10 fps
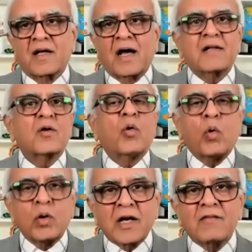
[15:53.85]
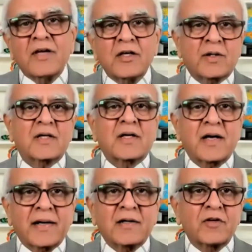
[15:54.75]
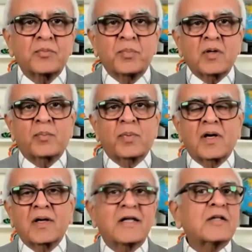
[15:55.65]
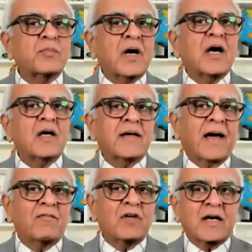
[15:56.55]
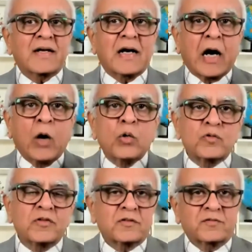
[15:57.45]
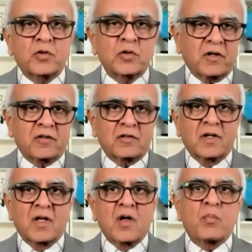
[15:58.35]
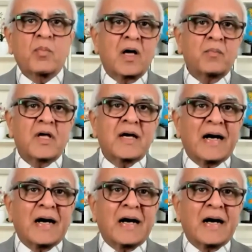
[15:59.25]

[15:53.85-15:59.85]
And the only way you can connect with people is by having an outward focus, by being